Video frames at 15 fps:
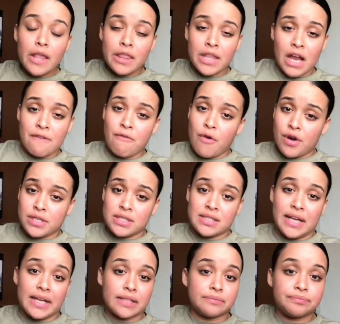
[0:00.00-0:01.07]
The Air Force is
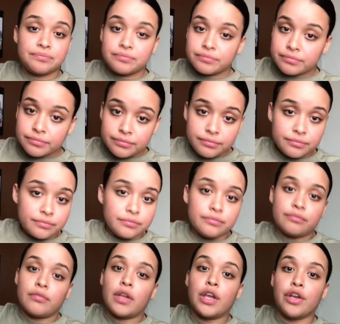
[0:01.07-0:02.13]
like,
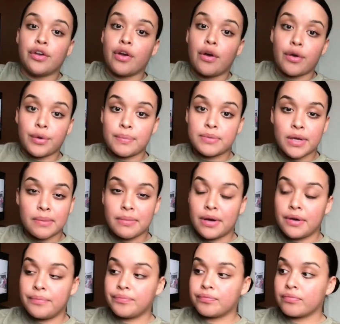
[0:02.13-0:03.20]
here you go. You know what I'm talking
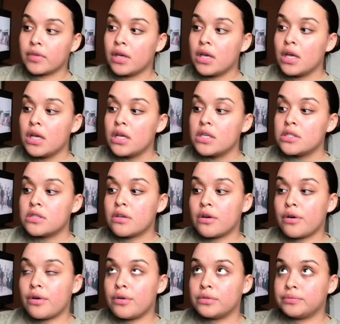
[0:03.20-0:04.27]
about?
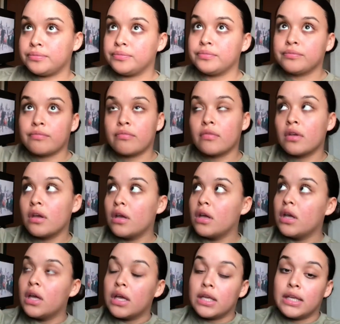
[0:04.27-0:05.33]
So
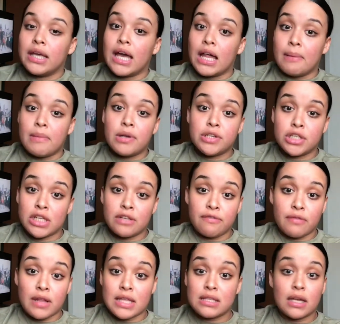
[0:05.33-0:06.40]
yeah, military,
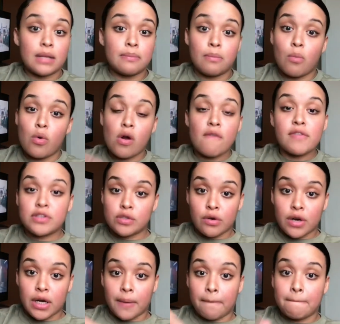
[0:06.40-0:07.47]
that's like more of a
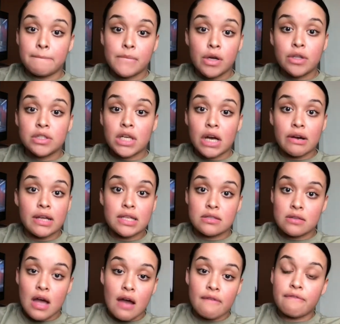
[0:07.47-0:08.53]
story. Military is
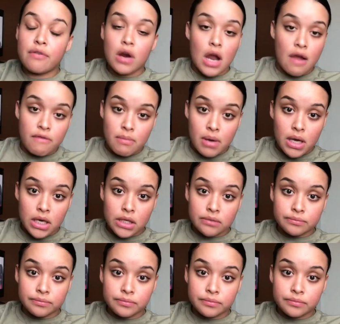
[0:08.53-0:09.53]
not for everybody.